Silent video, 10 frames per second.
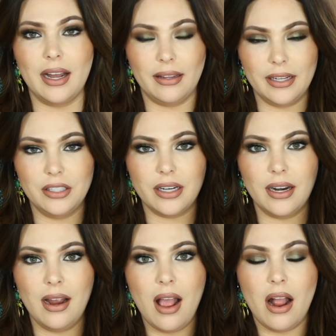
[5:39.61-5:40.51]

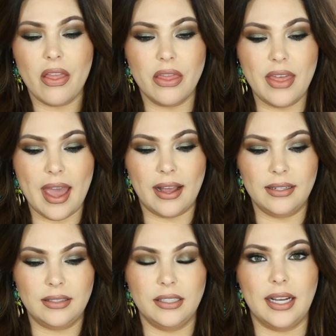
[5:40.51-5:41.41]
cleanser
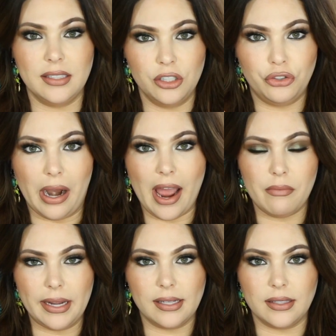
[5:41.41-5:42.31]
that doesn't dry out
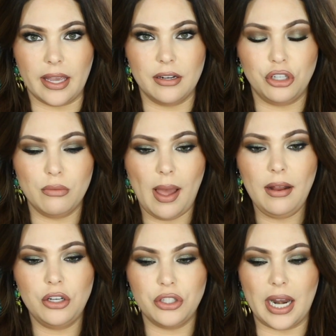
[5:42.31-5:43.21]
my skin too
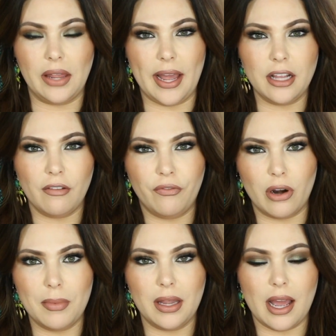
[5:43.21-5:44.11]
much, that I like the
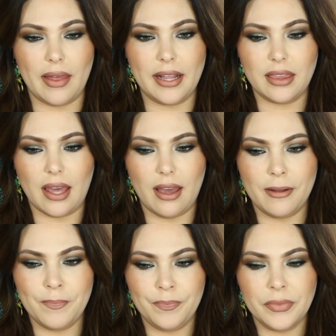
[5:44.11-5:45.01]
formula, I like
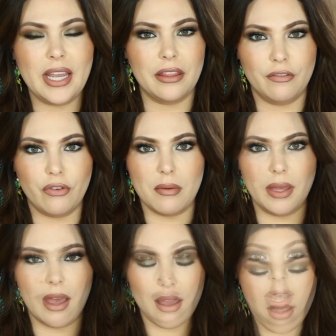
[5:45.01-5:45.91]
the
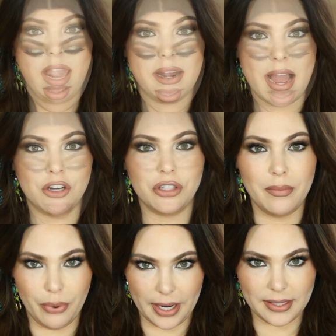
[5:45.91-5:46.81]
formula, and actually
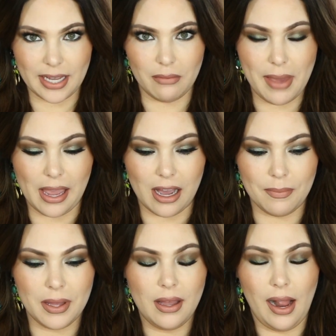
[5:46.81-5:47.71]
breaks down
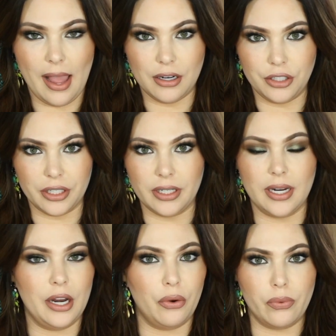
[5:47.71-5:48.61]
makeup and dirt
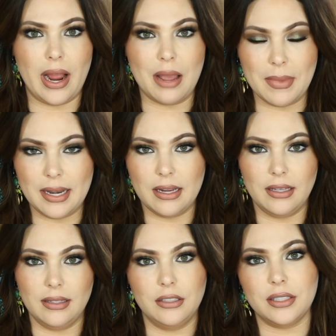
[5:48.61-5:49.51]
and grime and
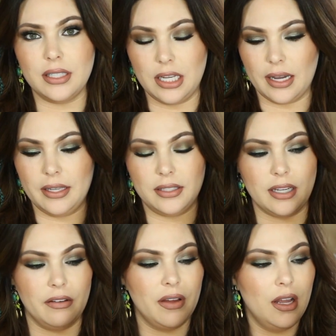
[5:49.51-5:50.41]
just yucky
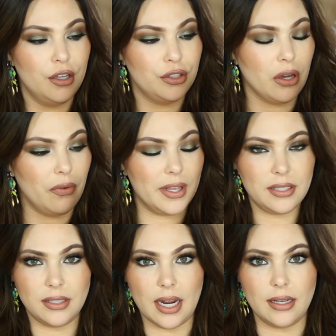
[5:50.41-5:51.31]
stuff. So
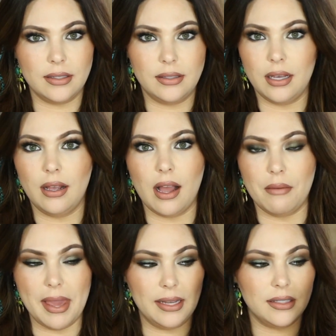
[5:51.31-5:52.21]
this does
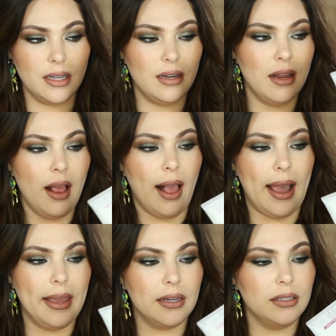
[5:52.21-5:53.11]
amazing.
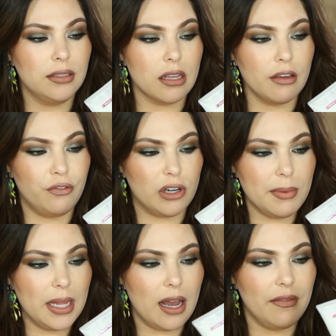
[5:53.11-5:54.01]
And the
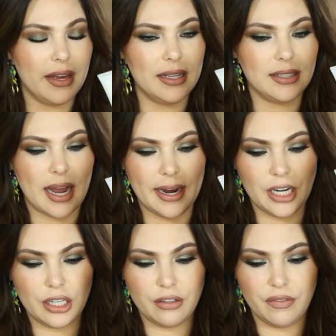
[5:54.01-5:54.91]
formula of it is
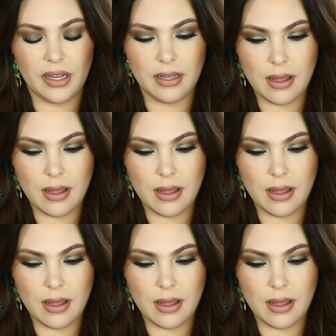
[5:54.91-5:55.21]
kind of,